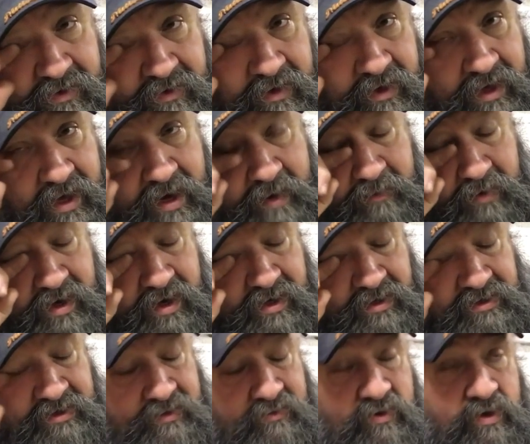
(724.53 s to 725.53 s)
doing a lot of
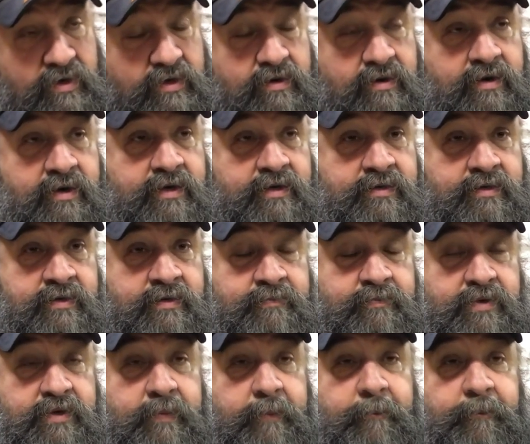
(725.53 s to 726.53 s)
production work or anything.
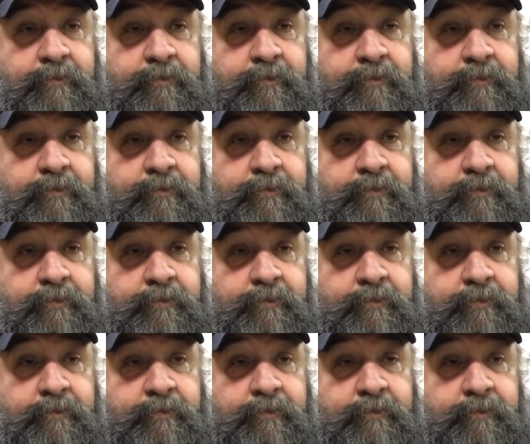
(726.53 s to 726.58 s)
But